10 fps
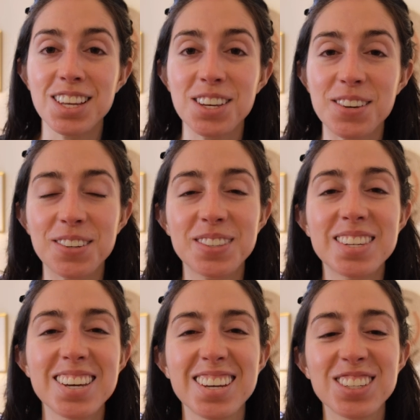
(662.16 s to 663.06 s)
that you
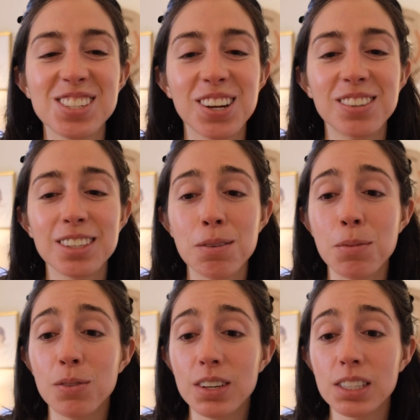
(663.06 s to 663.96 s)
see in shows and
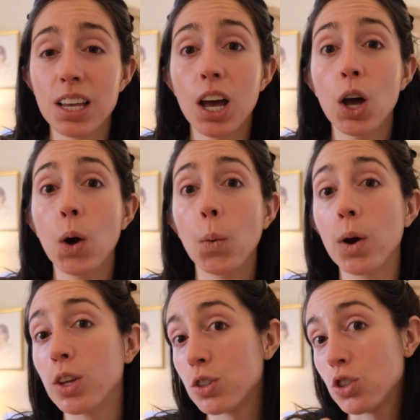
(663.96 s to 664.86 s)
movies
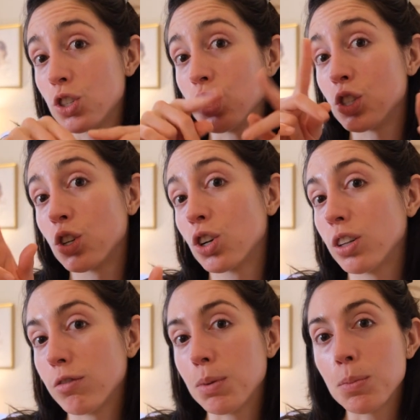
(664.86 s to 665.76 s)
where there's just a circle
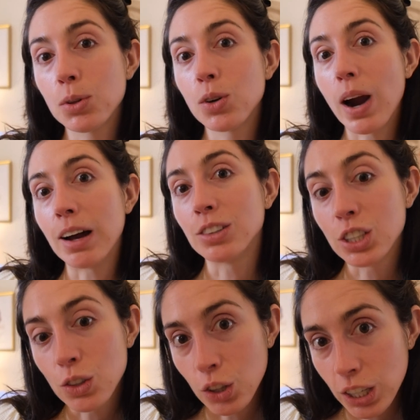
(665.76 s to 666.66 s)
of people around
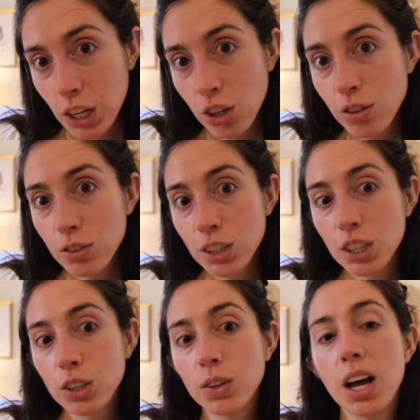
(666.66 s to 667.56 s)
you looking over
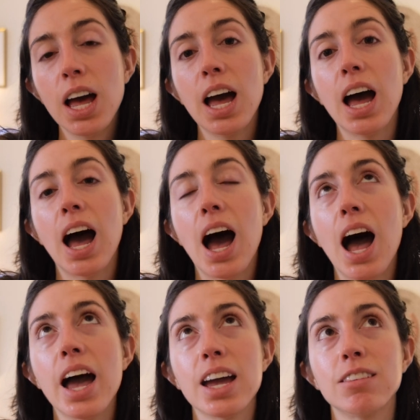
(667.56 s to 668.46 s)
you.
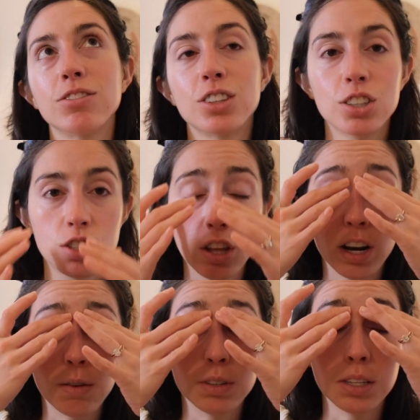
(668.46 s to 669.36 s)
I at first thought
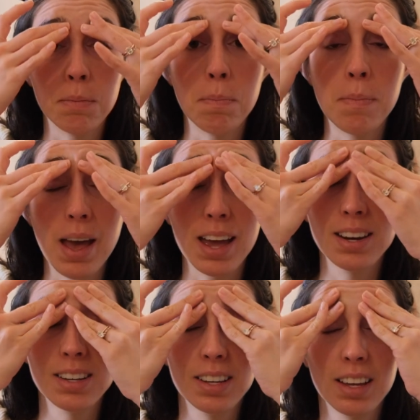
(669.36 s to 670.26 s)
I was in
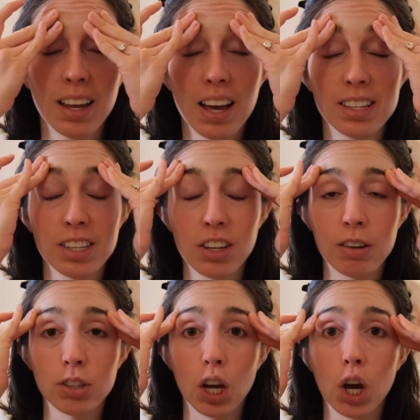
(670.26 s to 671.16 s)
bed until I
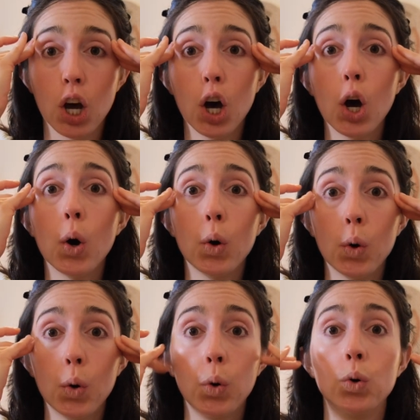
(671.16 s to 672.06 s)
was like,
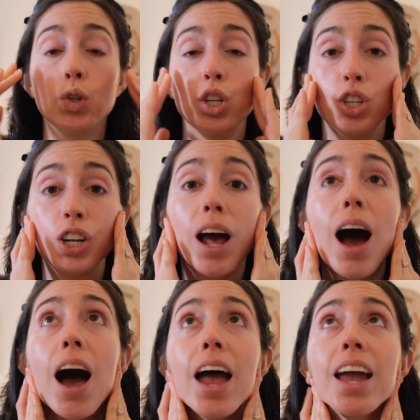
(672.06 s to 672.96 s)
oh shit,
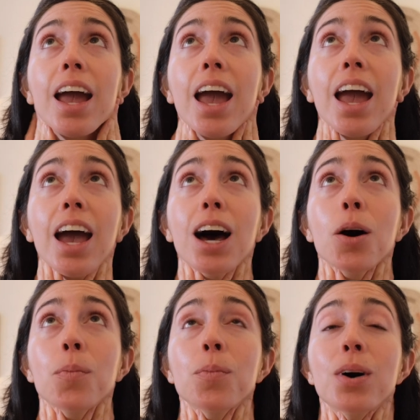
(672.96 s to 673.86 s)
I
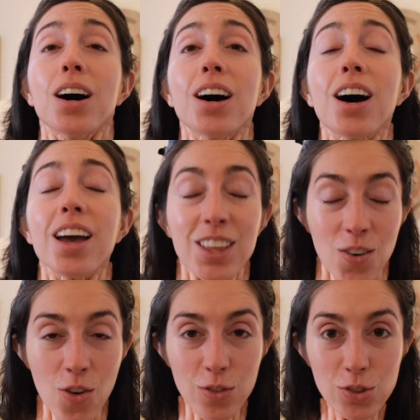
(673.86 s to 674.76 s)
am in the
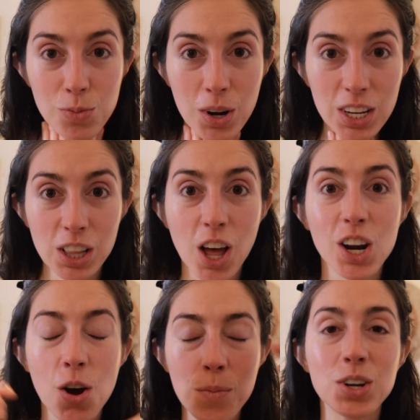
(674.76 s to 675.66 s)
Whole Foods parking
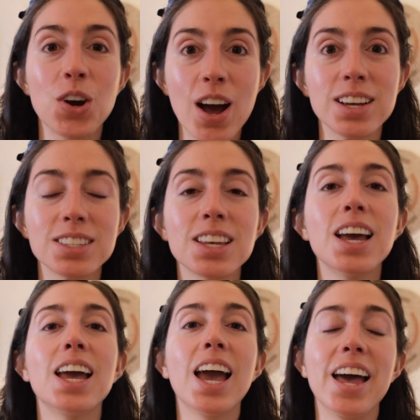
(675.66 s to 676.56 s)
lot. Open your eyes.
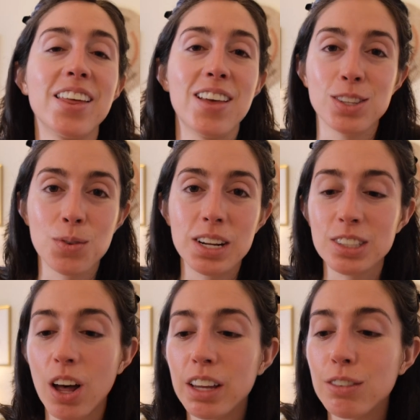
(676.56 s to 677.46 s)
And then that's when I
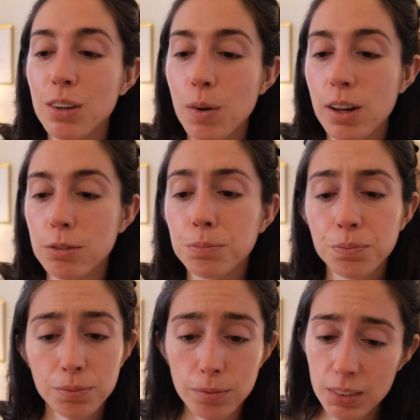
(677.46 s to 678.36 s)
saw everyone.
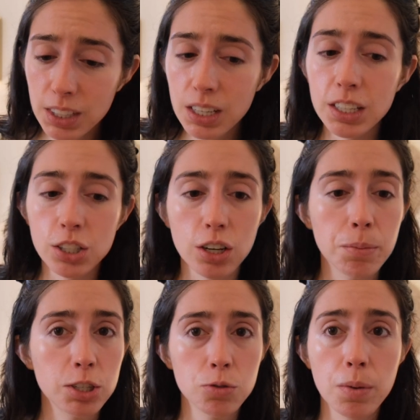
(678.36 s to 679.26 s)
They took a
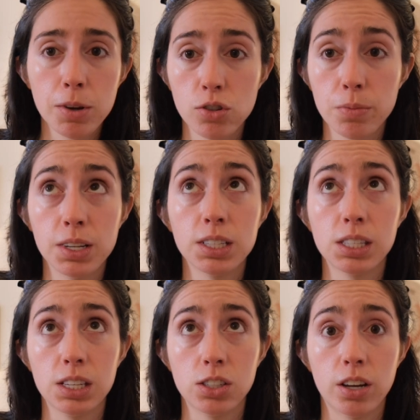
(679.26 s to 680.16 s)
bunch of my measurements.
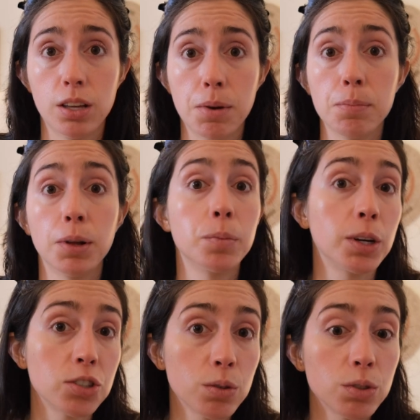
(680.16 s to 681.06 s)
They saw that my blood
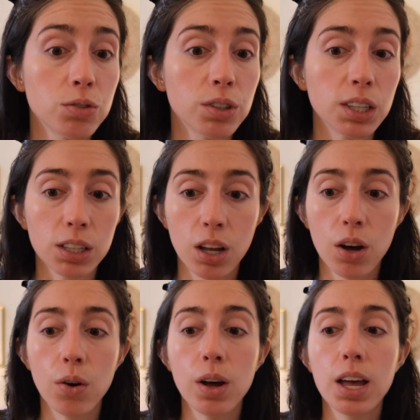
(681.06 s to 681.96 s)
pressure was really
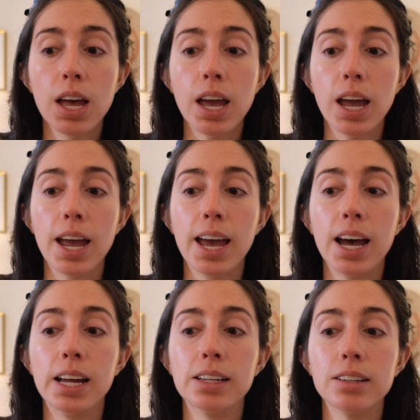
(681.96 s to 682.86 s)
low,
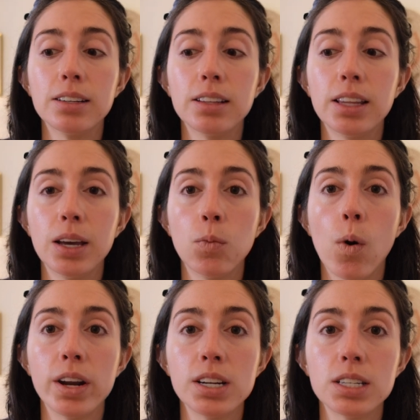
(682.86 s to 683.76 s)
and they
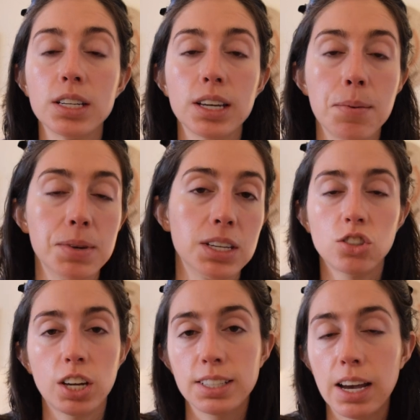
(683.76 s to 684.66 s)
wanted to get me
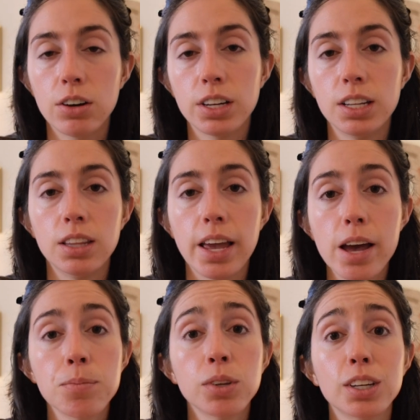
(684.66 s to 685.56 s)
checked out in the
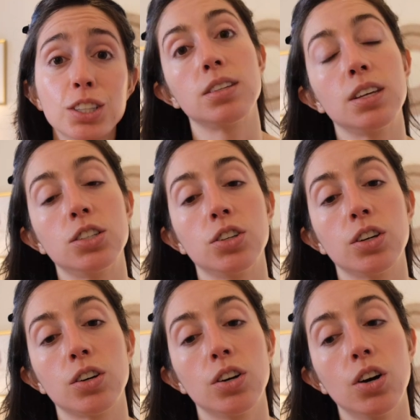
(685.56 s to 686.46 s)
ambulance. They
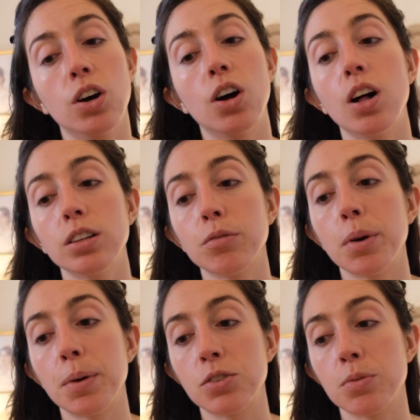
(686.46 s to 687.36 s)
took all of my
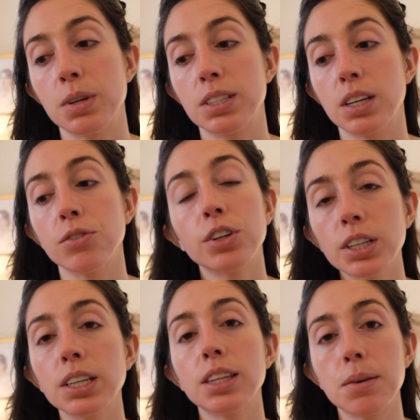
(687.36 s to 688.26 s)
measurements, and
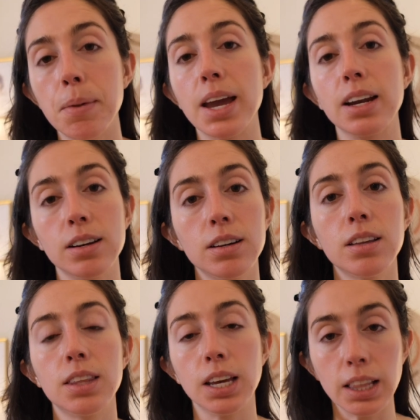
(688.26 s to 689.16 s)
really the main
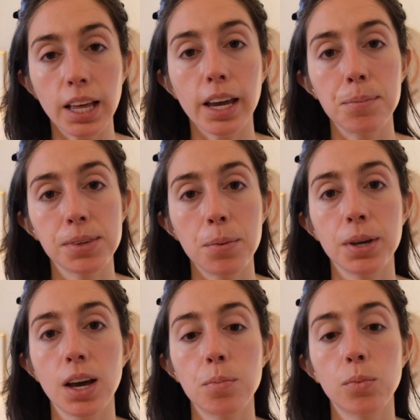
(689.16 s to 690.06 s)
thing that kept
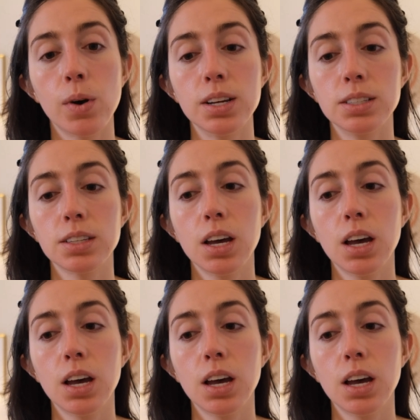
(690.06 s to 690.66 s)
coming up was